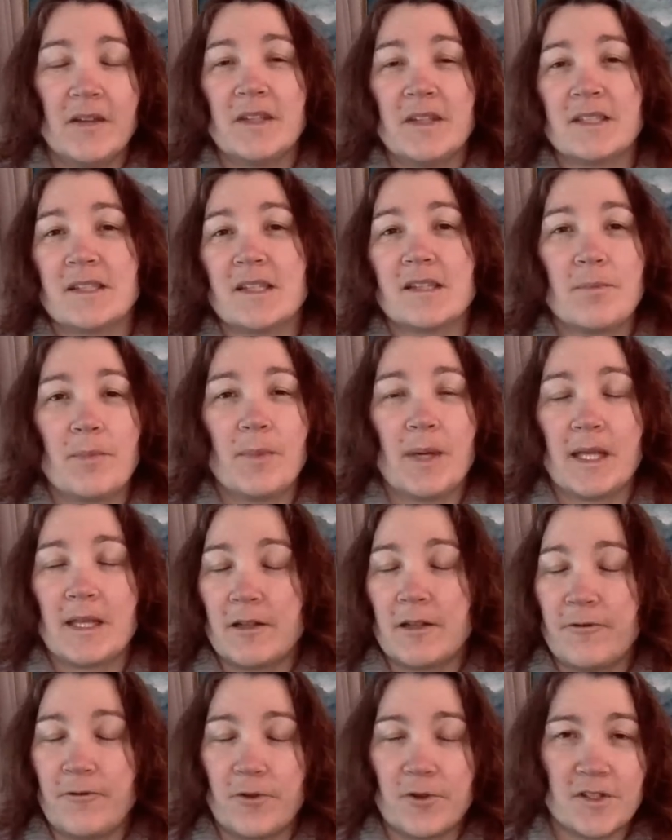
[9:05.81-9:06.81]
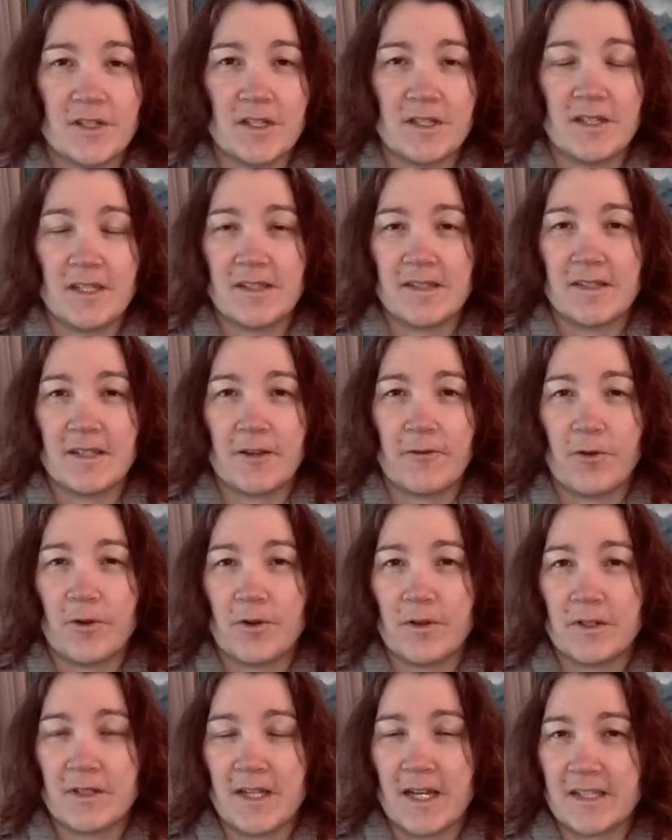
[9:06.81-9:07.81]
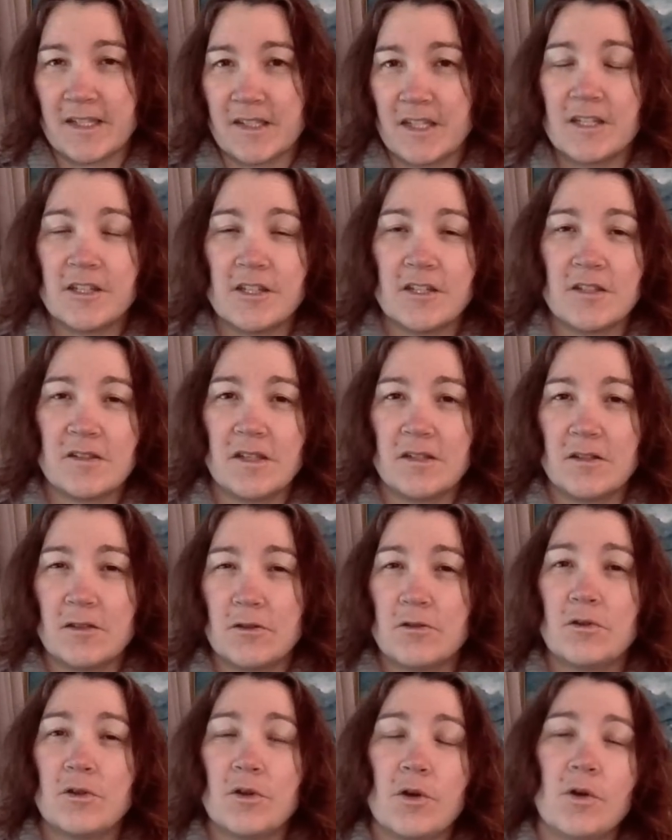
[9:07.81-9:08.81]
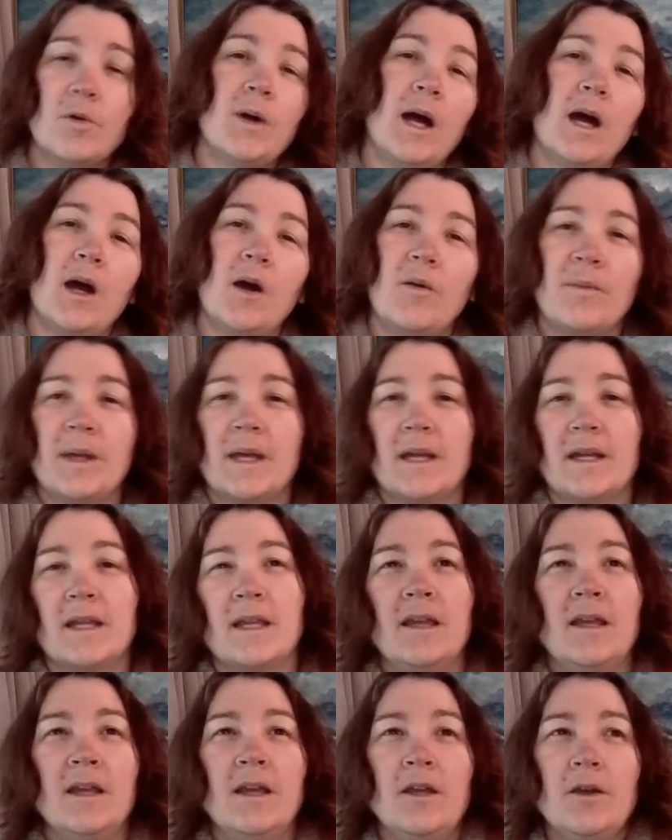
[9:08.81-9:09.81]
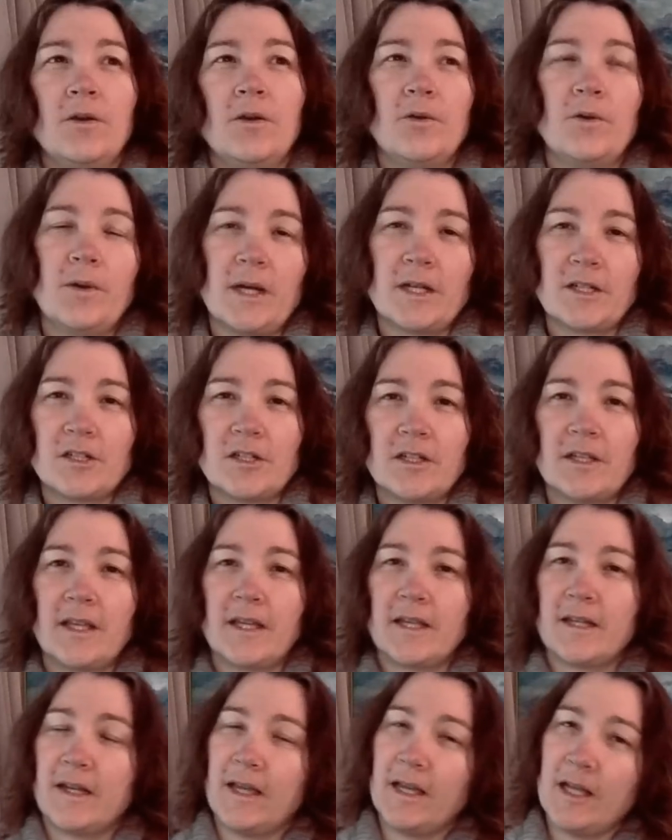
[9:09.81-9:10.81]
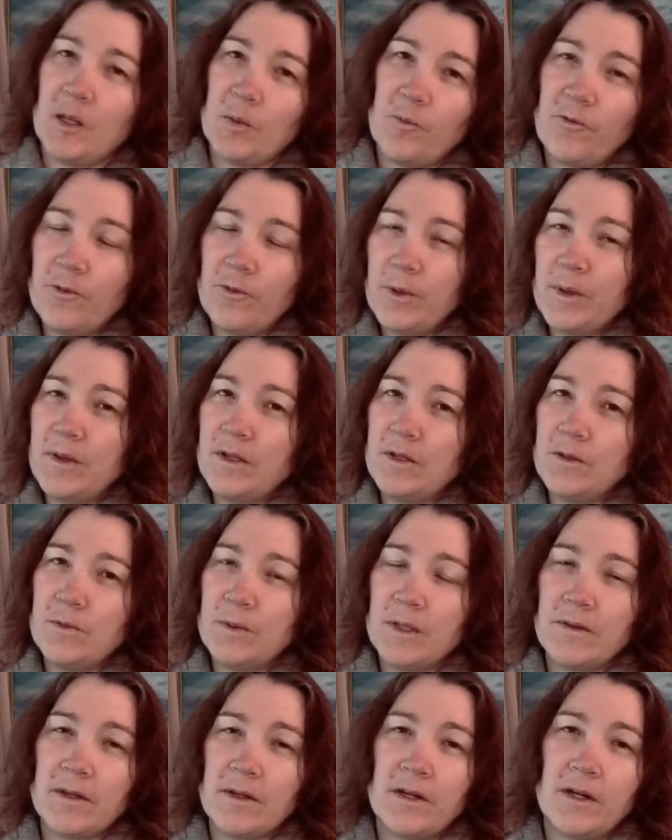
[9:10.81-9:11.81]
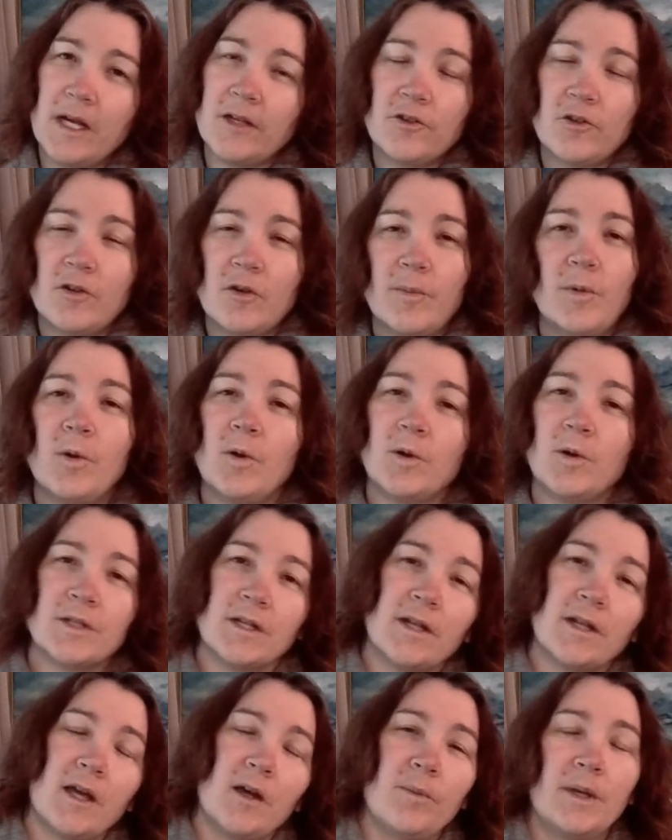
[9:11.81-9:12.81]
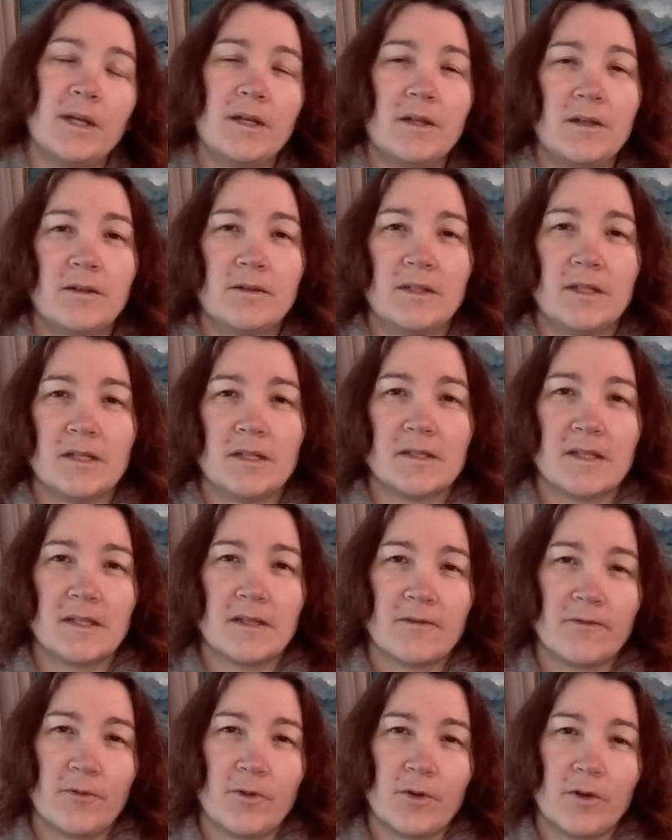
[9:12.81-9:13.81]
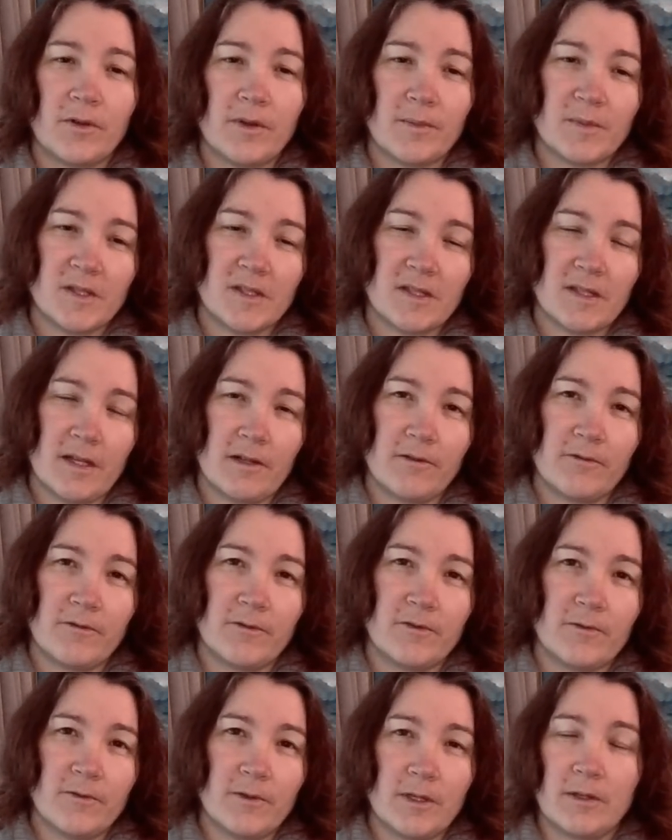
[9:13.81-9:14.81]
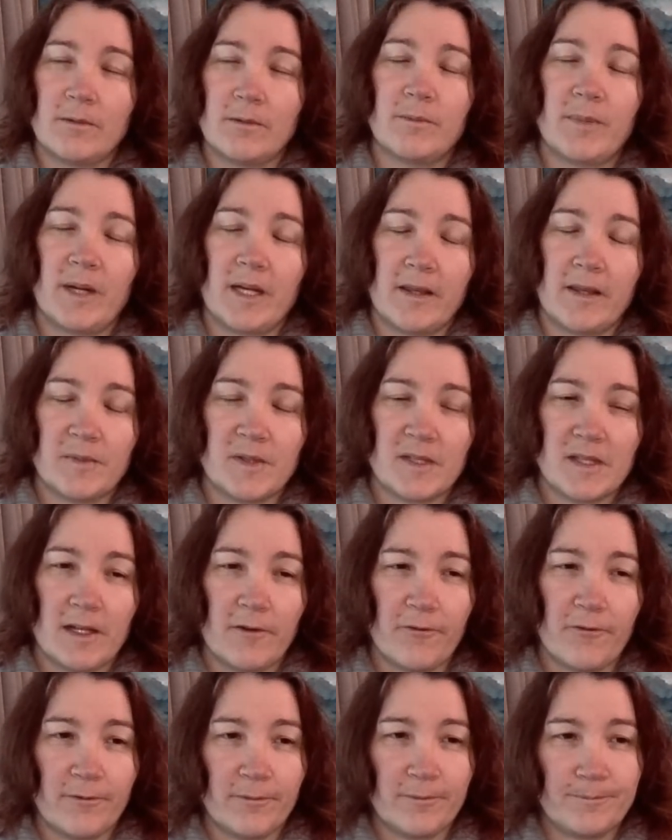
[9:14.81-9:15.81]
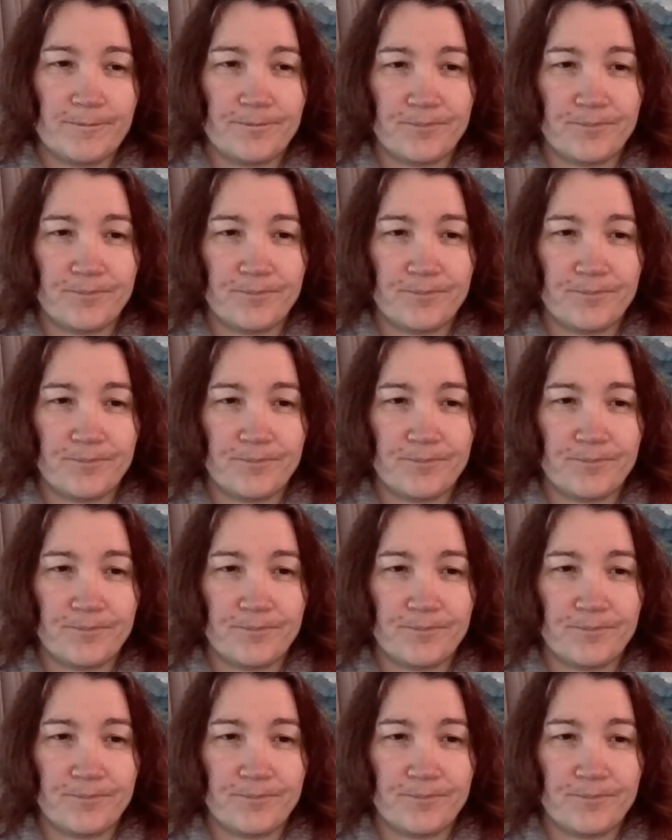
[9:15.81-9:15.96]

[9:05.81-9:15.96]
This is mainly for statistic for the tax agency to know how many who actually get help with doing their annual report and how many does it for themselves by themselves.